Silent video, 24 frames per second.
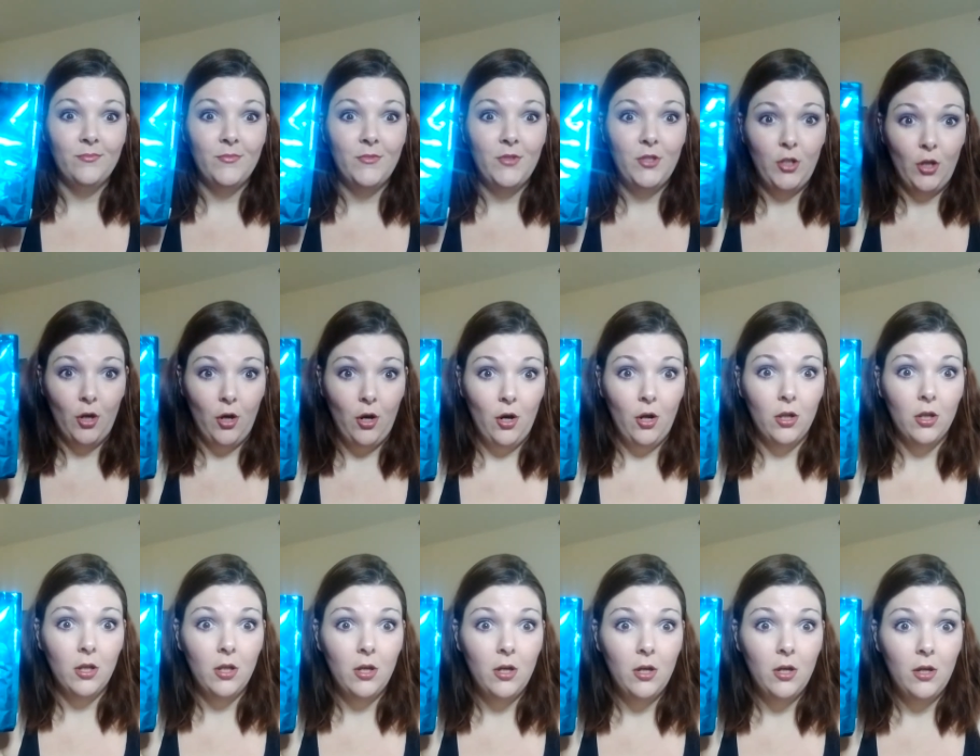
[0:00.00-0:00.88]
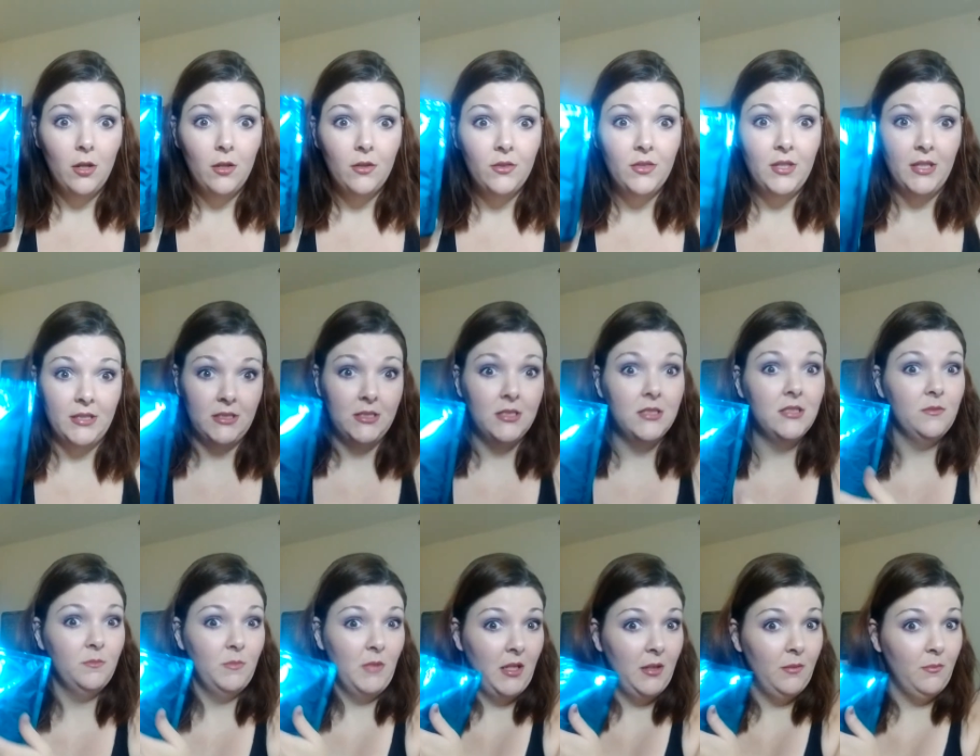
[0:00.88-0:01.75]
y'all this is
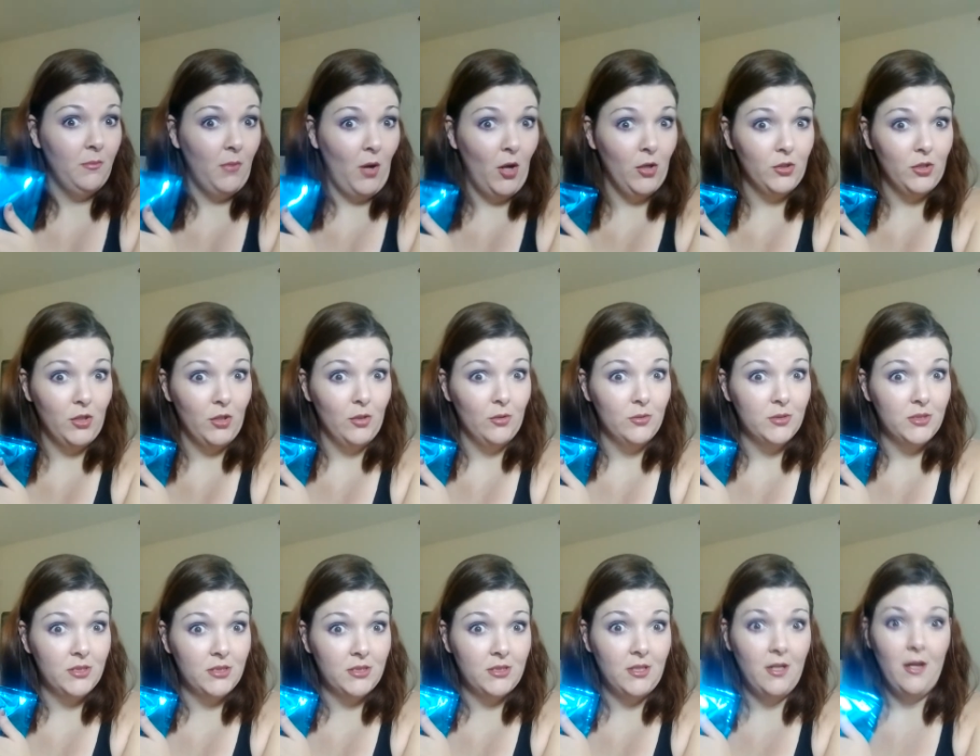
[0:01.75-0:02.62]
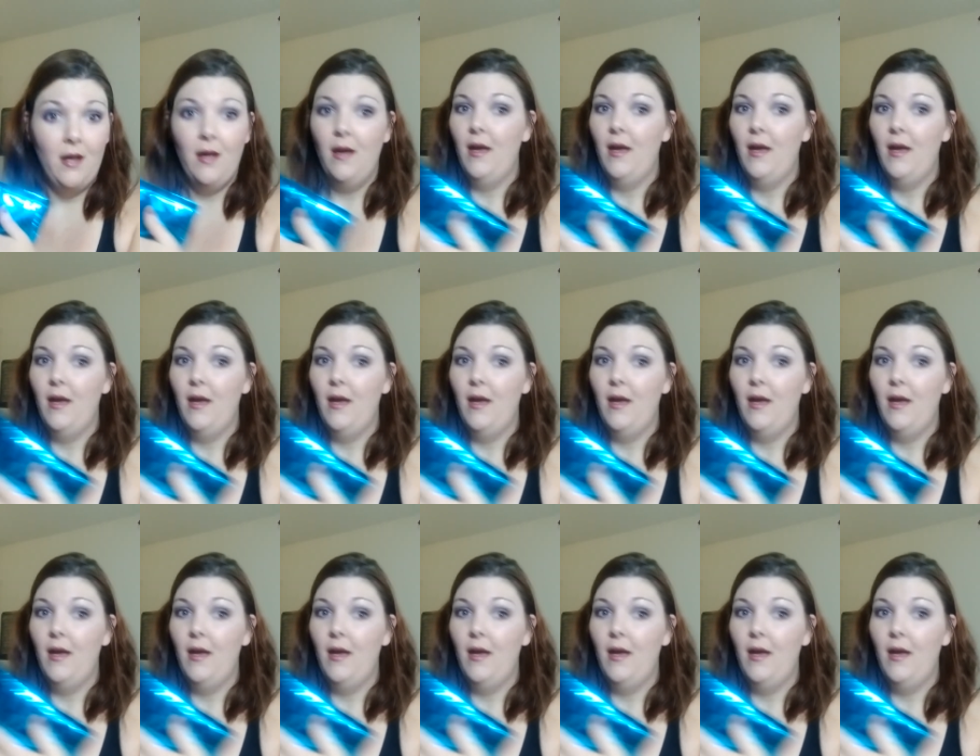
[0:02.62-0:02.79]
mint mongoose.